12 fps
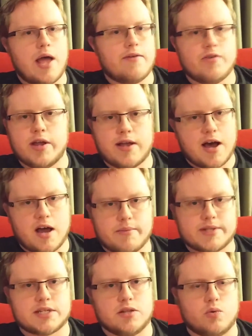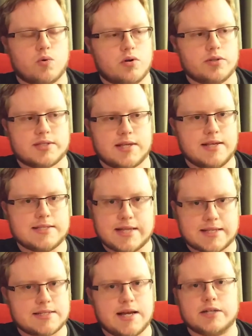every economist in the world says
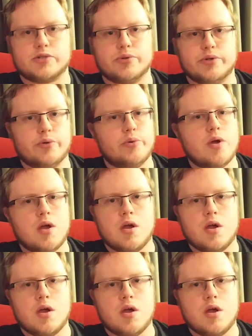that's not true.